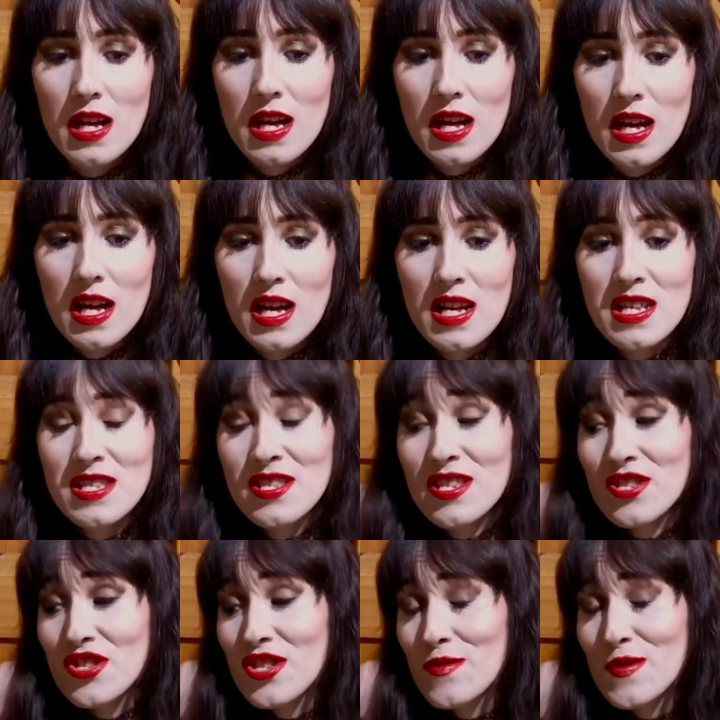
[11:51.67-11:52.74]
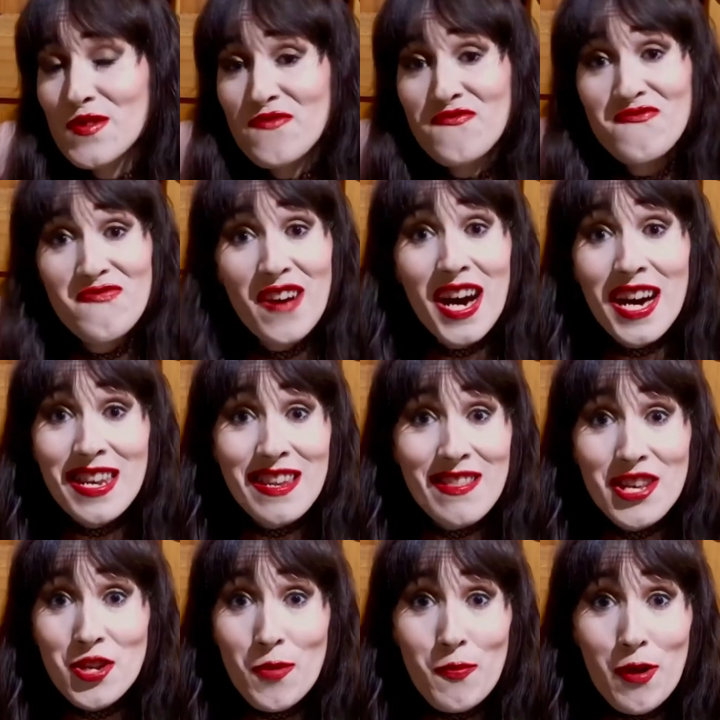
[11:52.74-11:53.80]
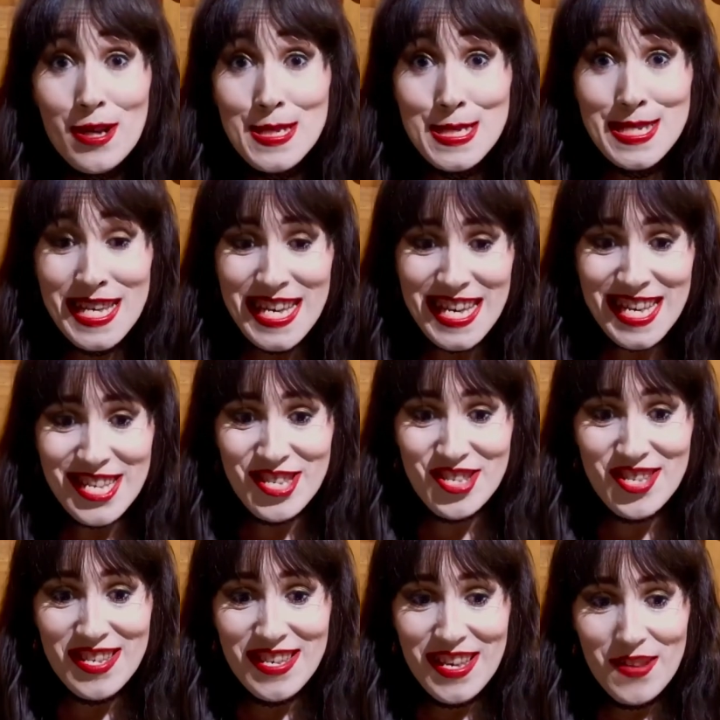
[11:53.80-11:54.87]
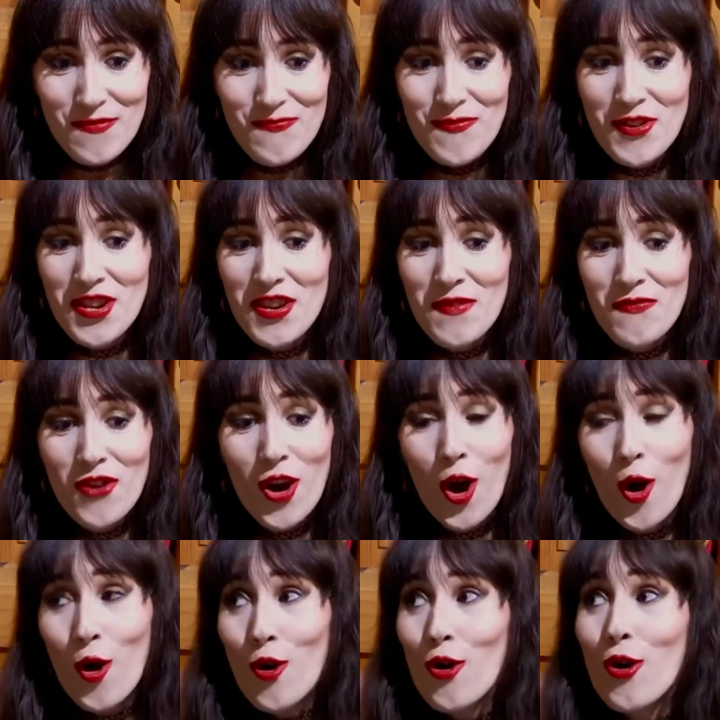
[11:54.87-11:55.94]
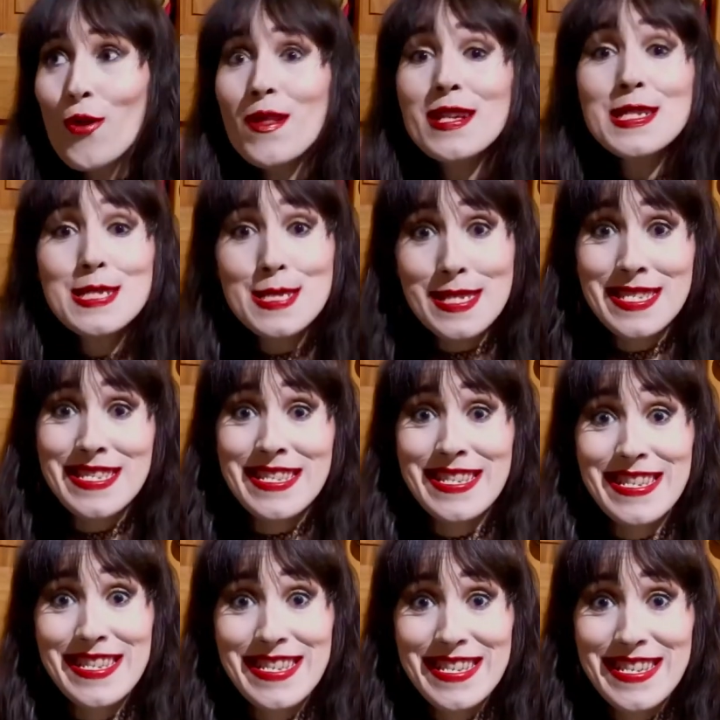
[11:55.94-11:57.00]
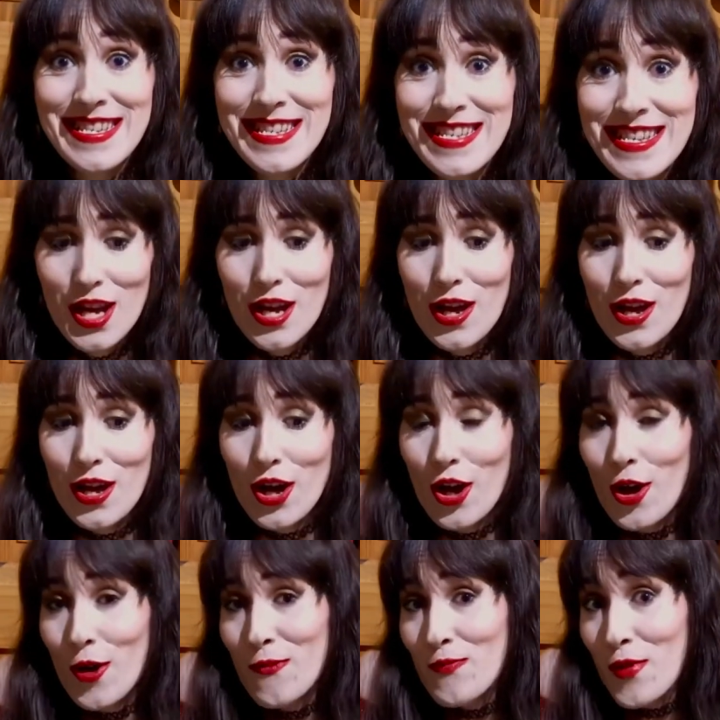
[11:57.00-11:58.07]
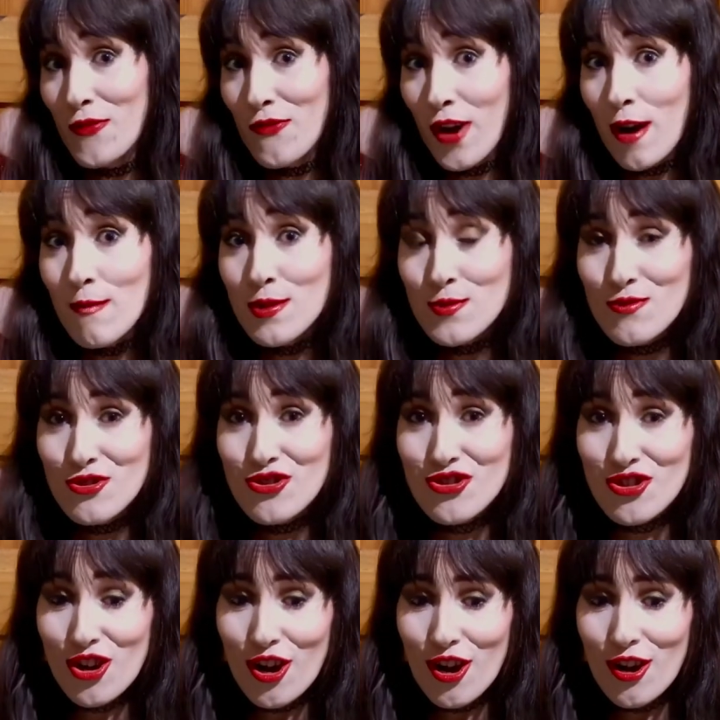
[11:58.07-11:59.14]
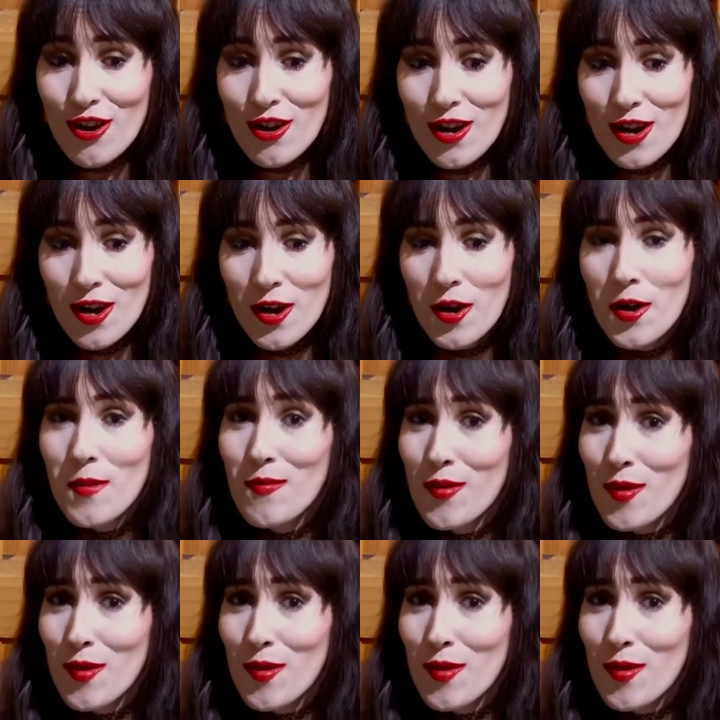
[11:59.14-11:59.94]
And she was finally up on stage in front of the whole city. Her performance was short but